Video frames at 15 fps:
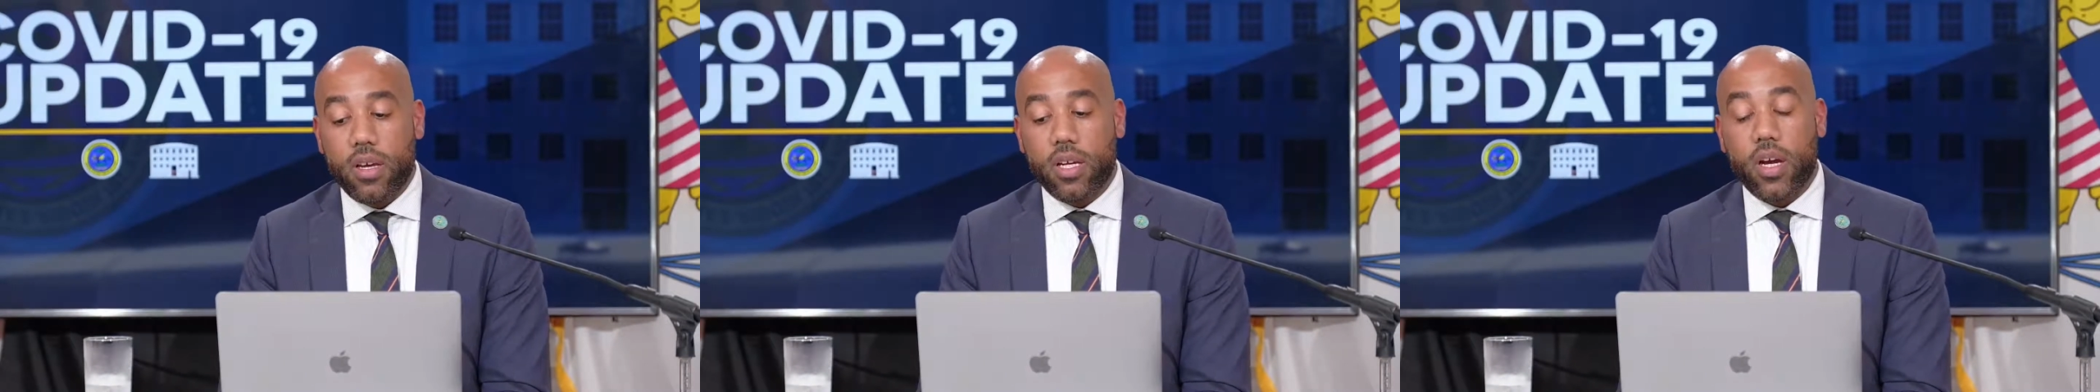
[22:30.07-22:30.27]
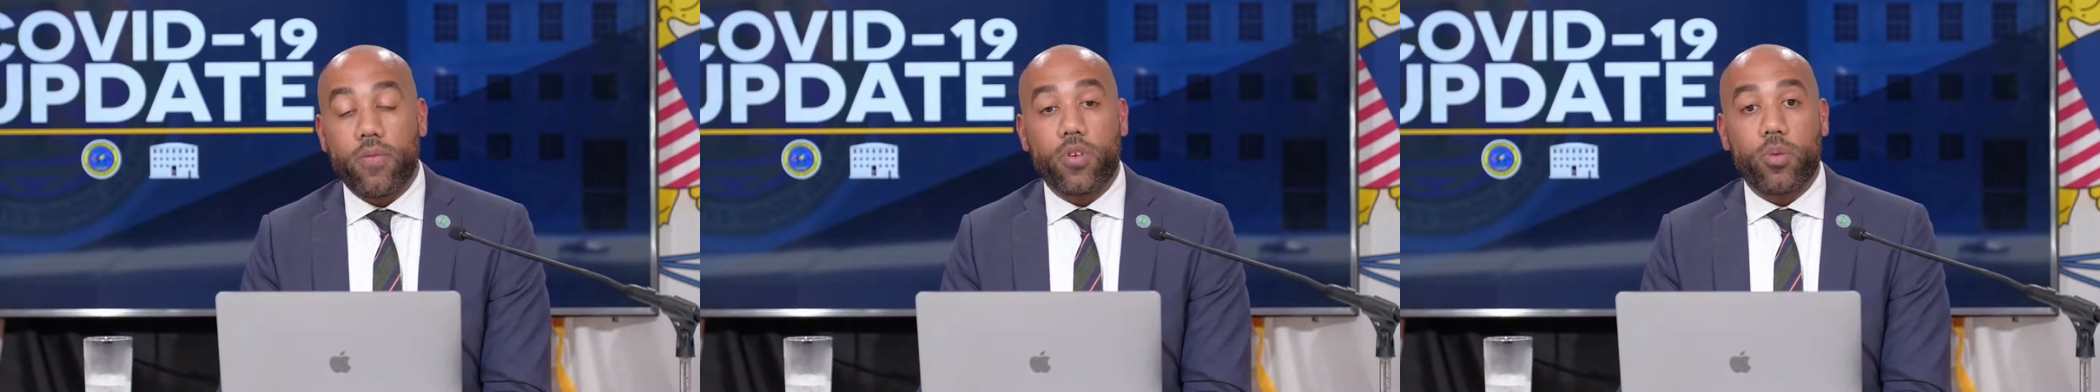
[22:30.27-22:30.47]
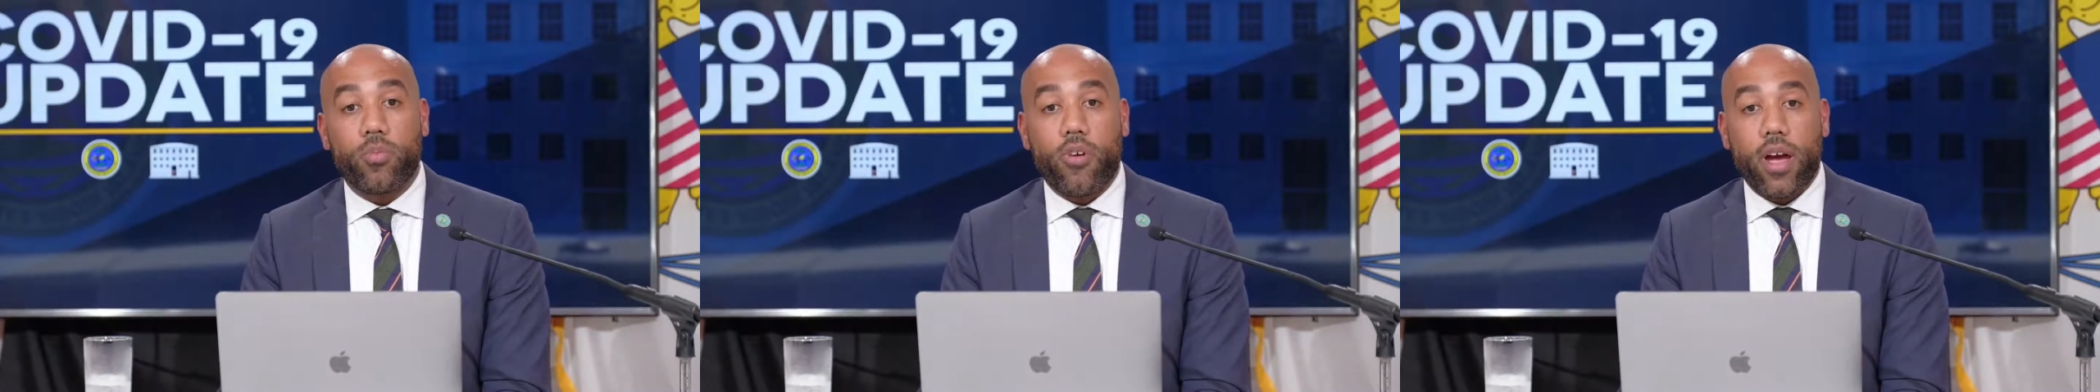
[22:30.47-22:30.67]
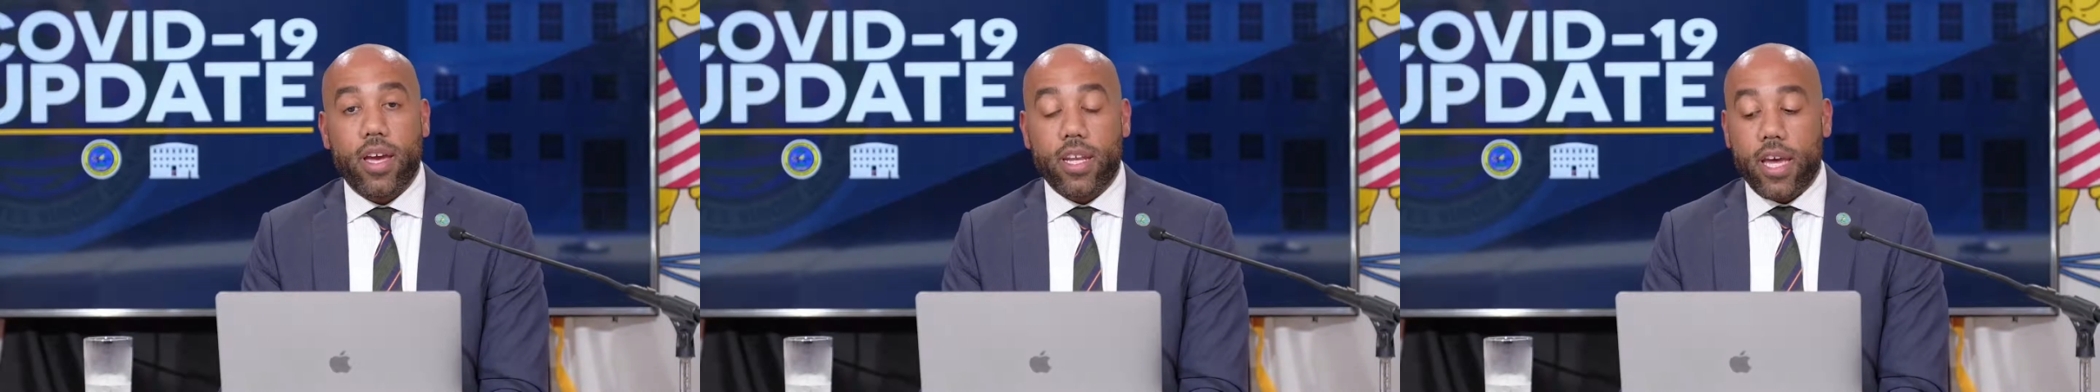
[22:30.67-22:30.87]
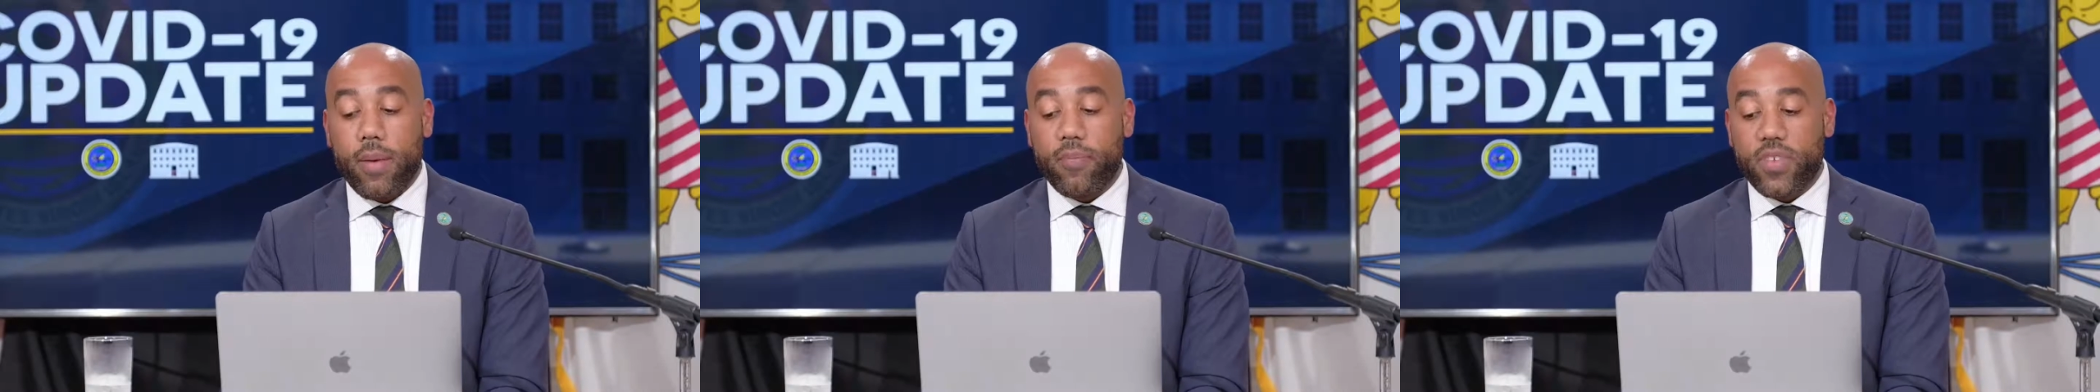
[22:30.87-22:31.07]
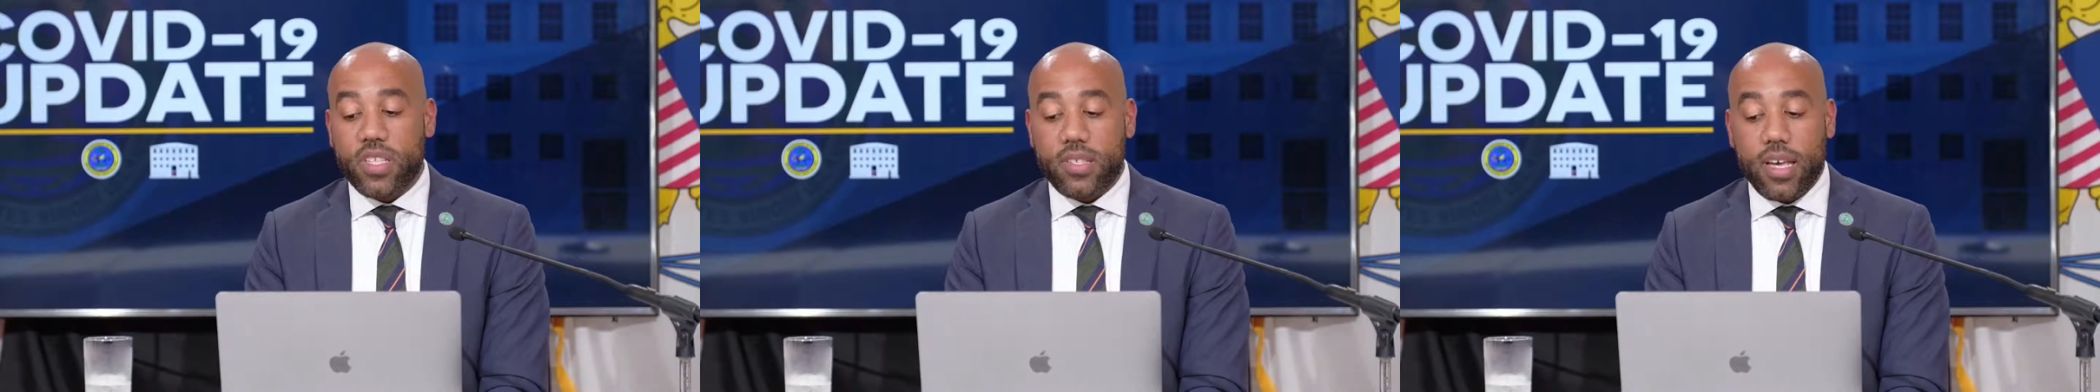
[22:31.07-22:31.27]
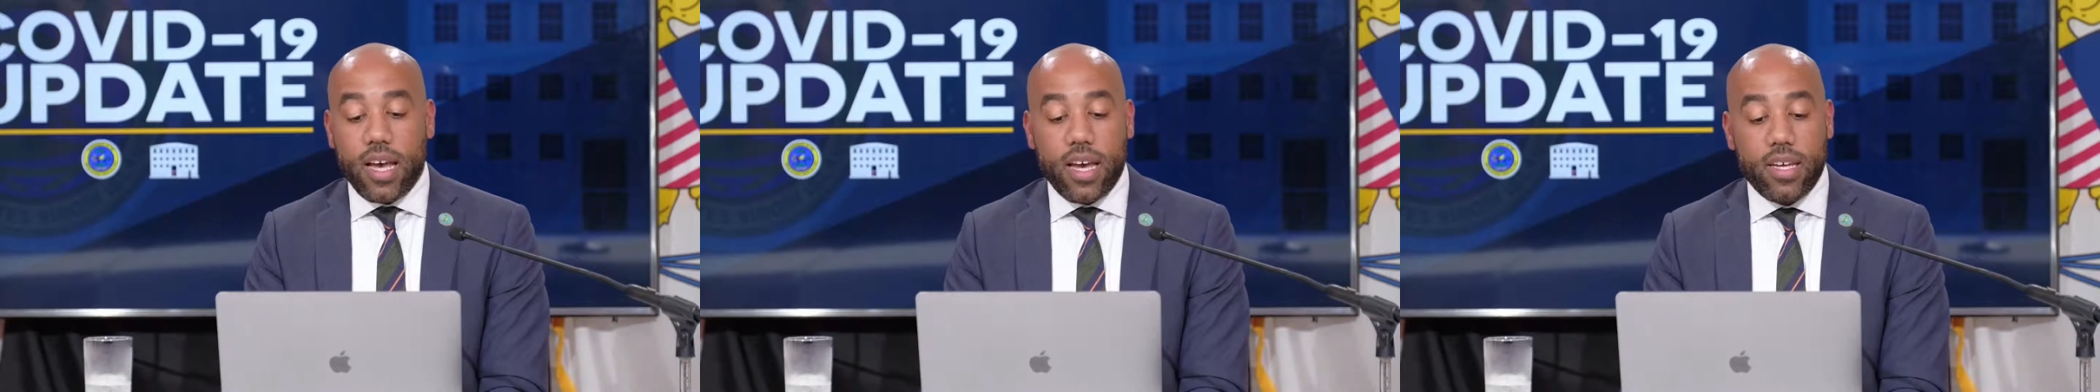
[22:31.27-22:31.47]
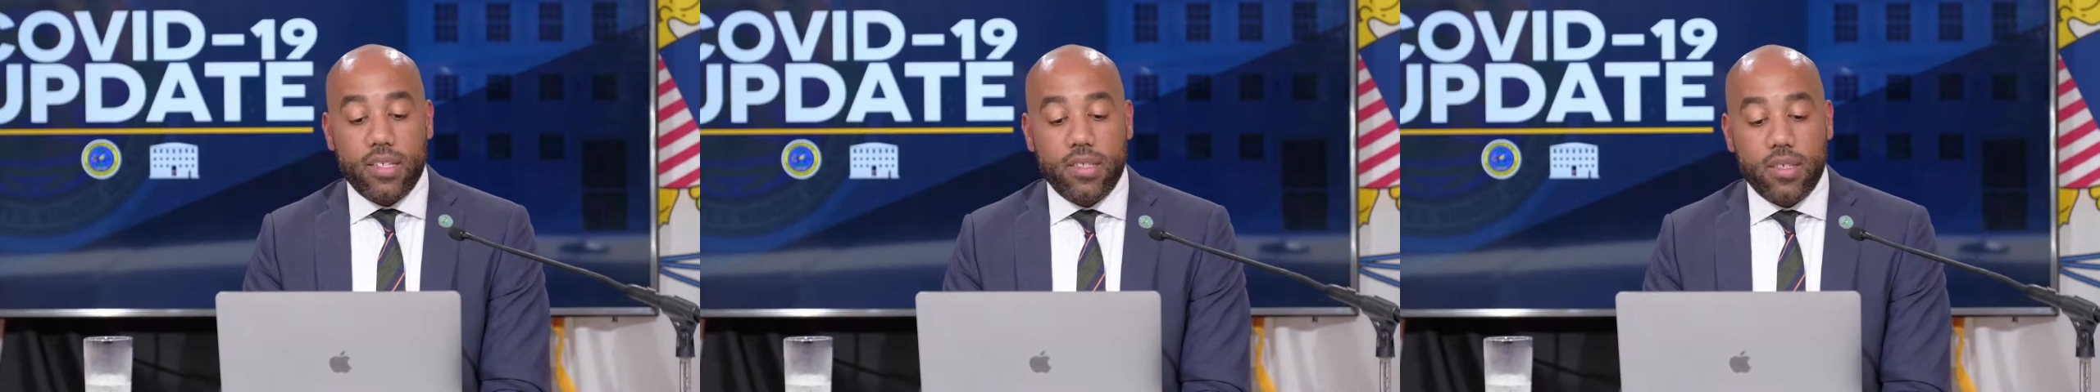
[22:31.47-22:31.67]
Governor Bryan
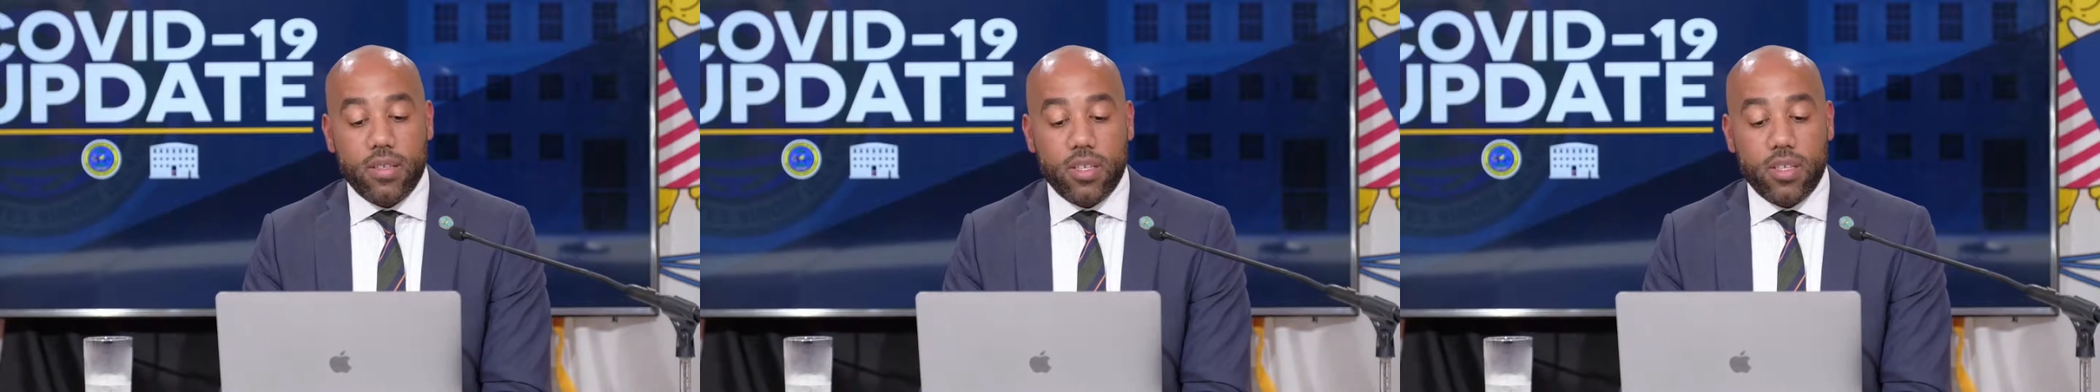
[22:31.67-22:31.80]
emphasized